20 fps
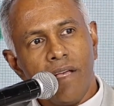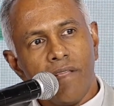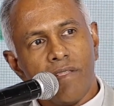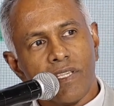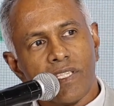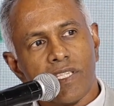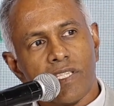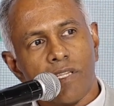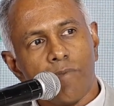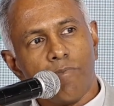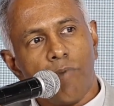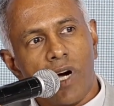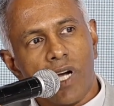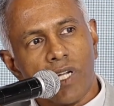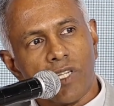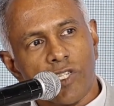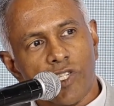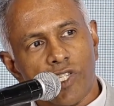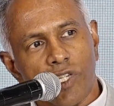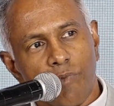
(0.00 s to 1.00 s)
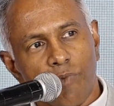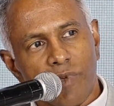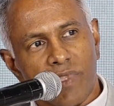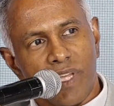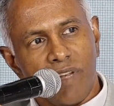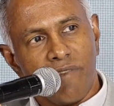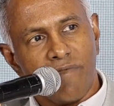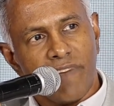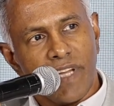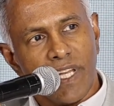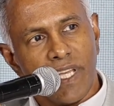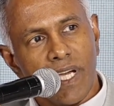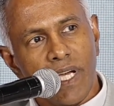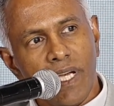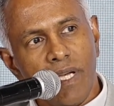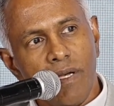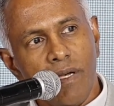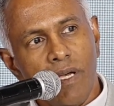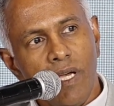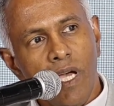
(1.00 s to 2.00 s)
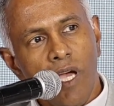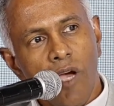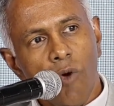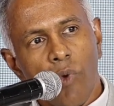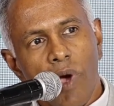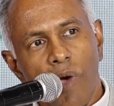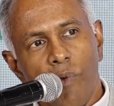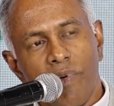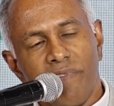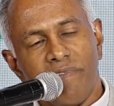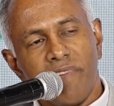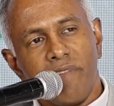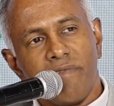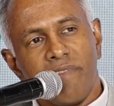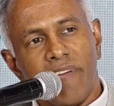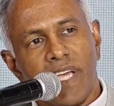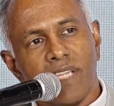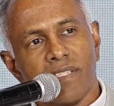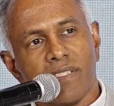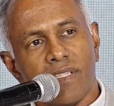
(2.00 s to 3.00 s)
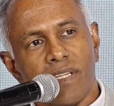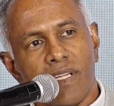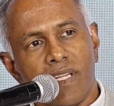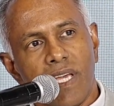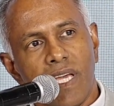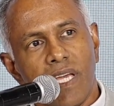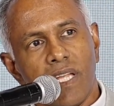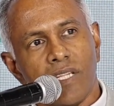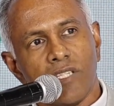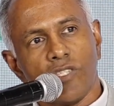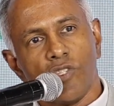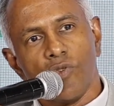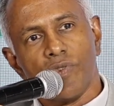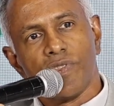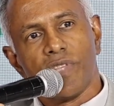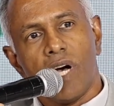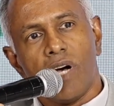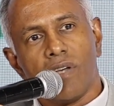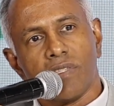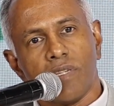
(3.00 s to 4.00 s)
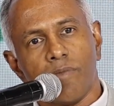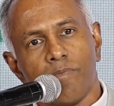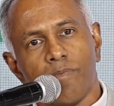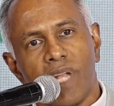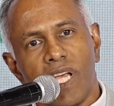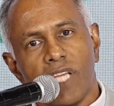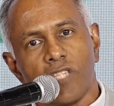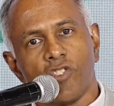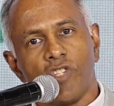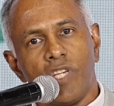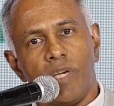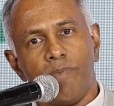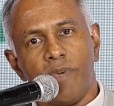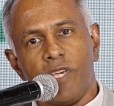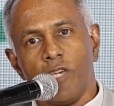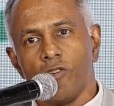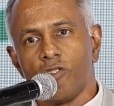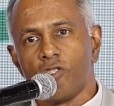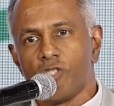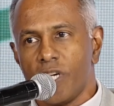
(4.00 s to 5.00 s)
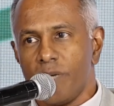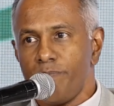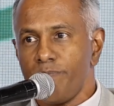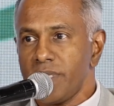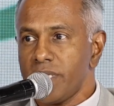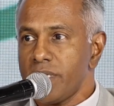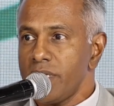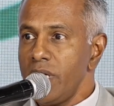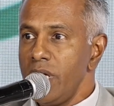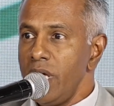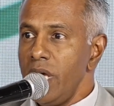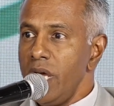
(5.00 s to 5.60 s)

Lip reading: This is a partnership with NVIDIA, where we've invested in 2,000 plus GPU chips.